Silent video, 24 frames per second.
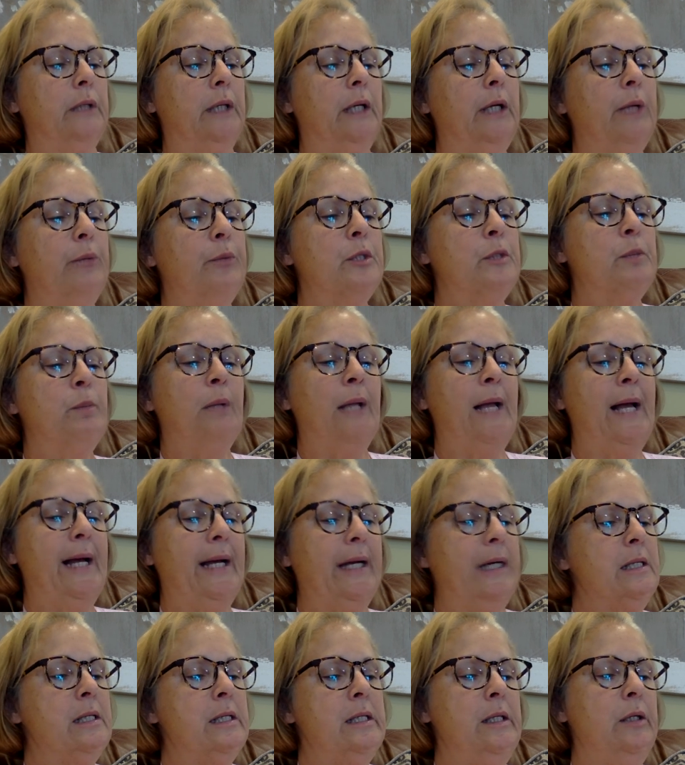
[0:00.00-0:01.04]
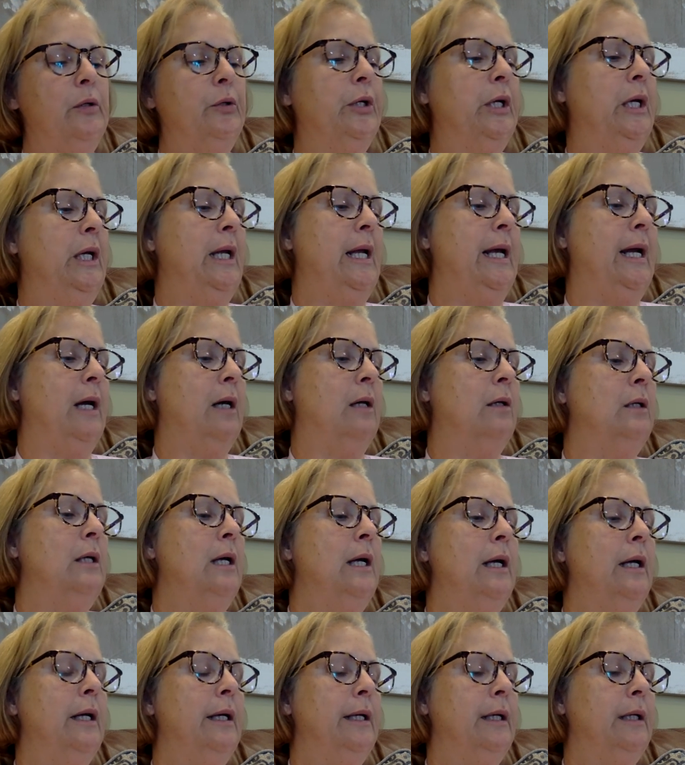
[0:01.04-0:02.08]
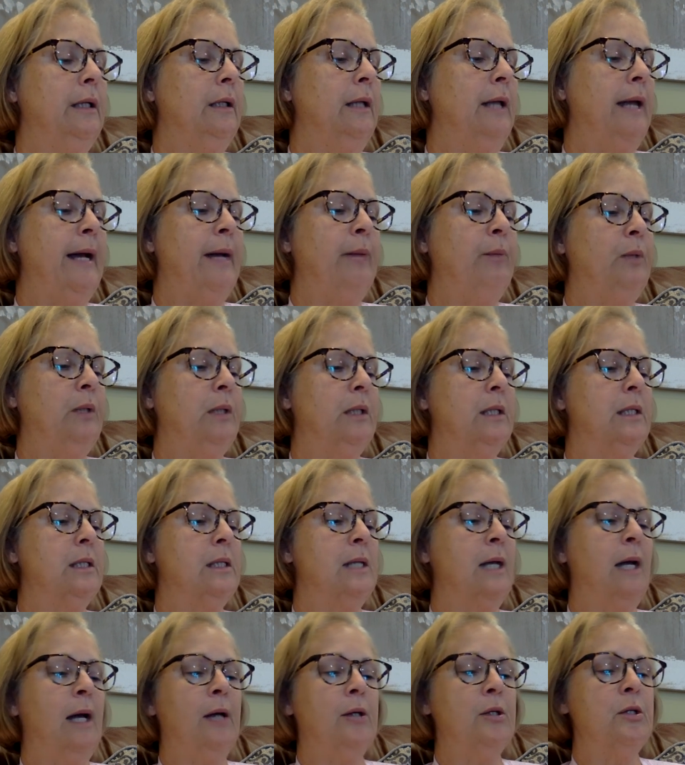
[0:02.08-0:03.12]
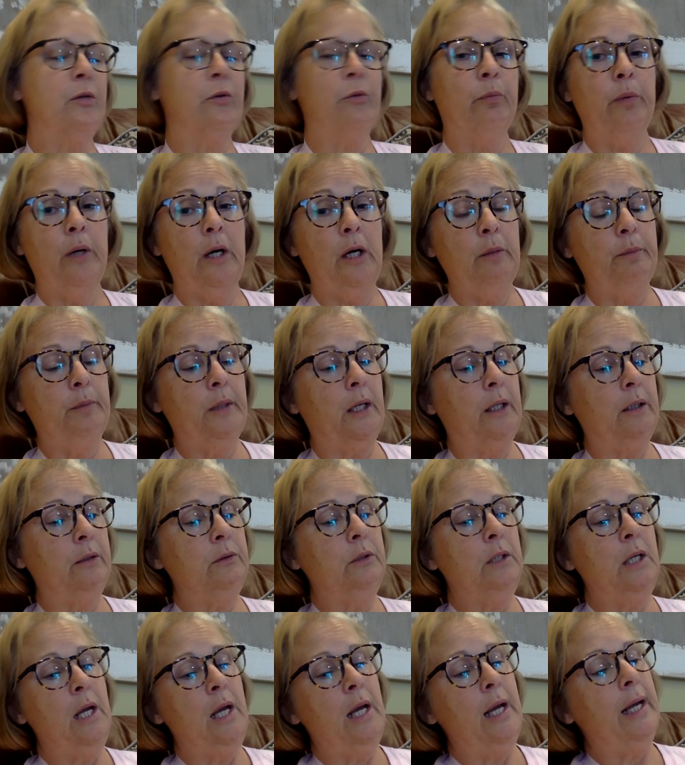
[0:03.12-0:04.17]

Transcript: It was black and silky now. It lapped at the sides of the rowboat